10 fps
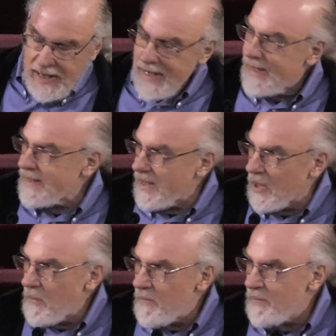
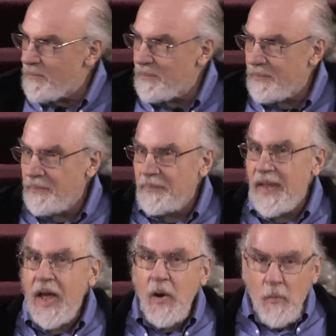Still,
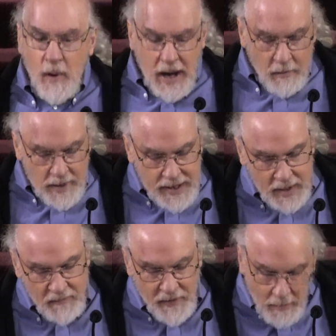where we
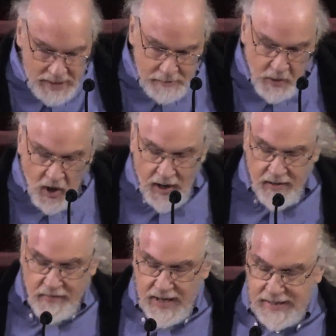come from is part
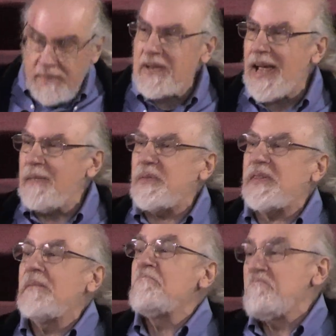of us,
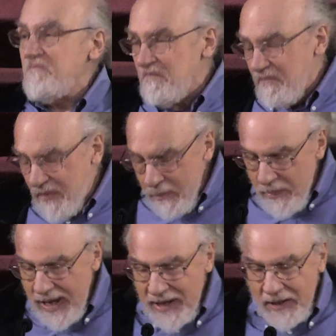sometimes for
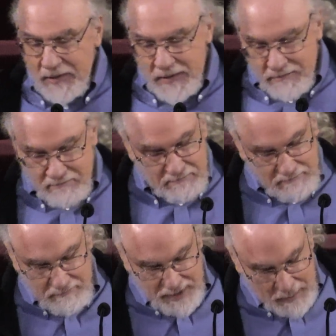better,
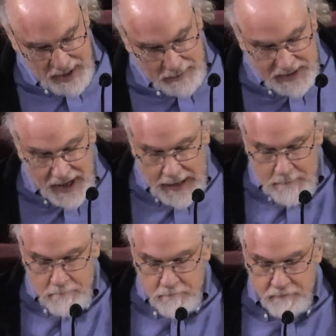sometimes not.
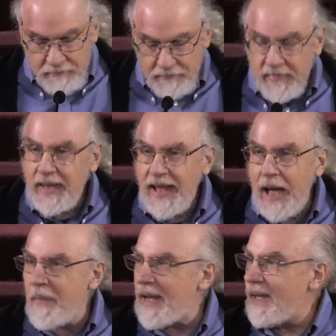
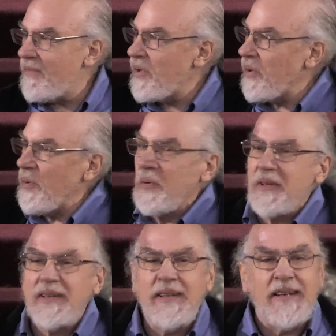How many of you
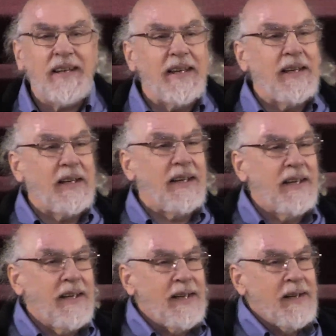today
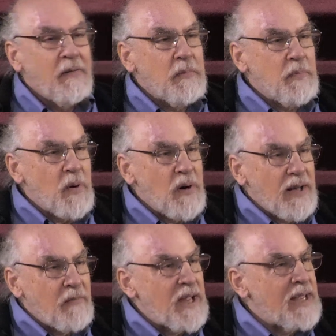were born
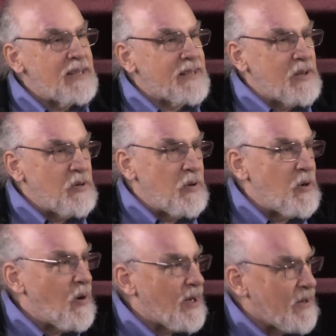and raised in New
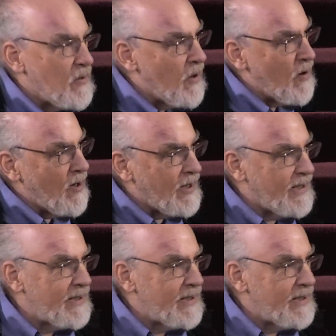York, New York?